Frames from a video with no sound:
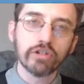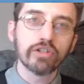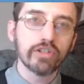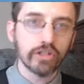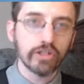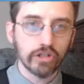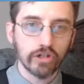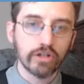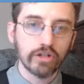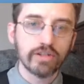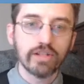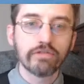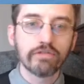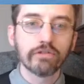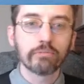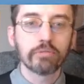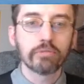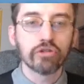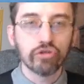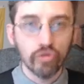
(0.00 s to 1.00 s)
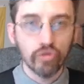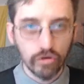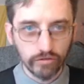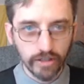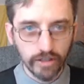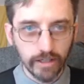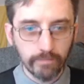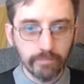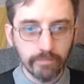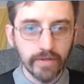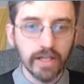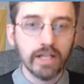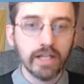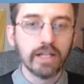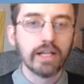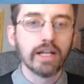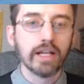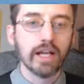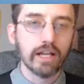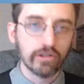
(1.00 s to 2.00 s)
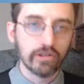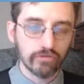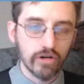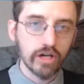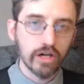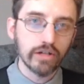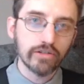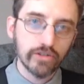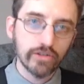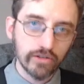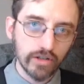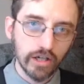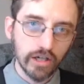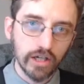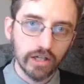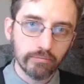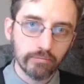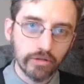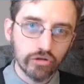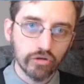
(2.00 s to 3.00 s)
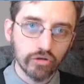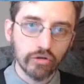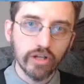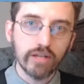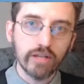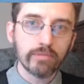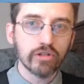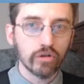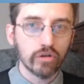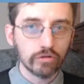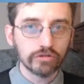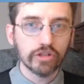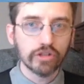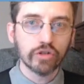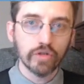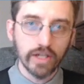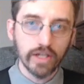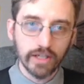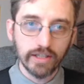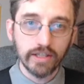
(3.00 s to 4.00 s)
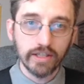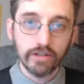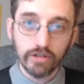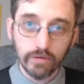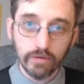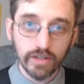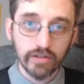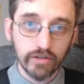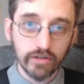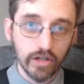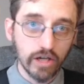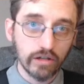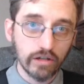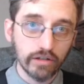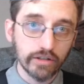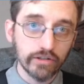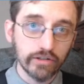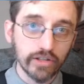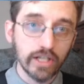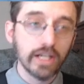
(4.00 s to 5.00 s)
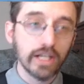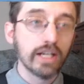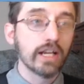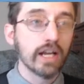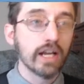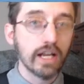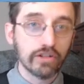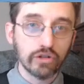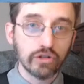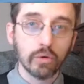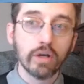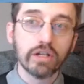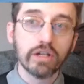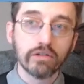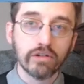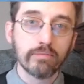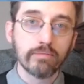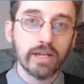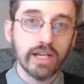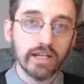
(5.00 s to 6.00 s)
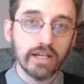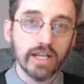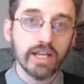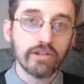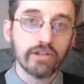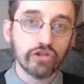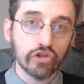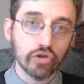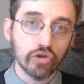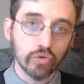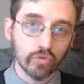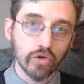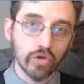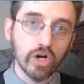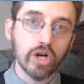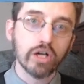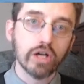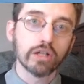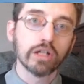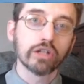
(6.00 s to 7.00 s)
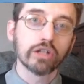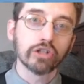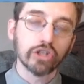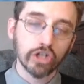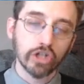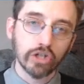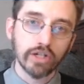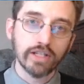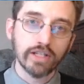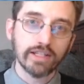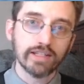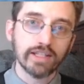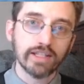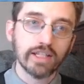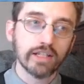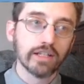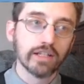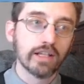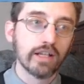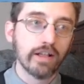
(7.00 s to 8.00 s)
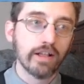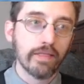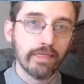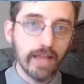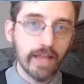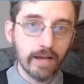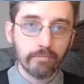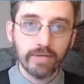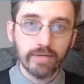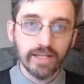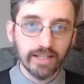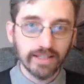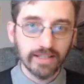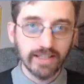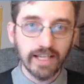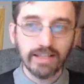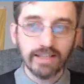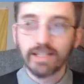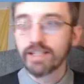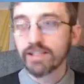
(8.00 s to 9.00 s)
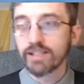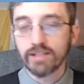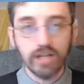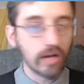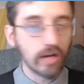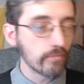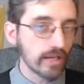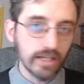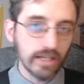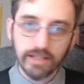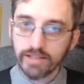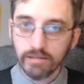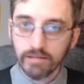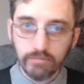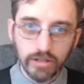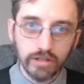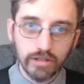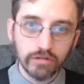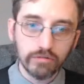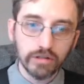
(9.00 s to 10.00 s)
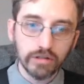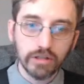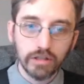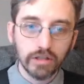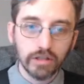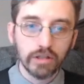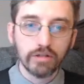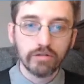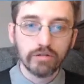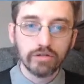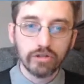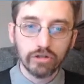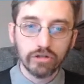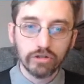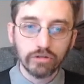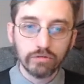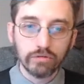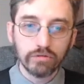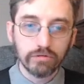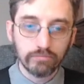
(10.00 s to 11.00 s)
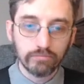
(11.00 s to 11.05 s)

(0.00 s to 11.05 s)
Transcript: currency for petroleum. As long as petroleum is only traded in US dollars, it's going to remain a strong currency. That being said, that does not mean it's immune to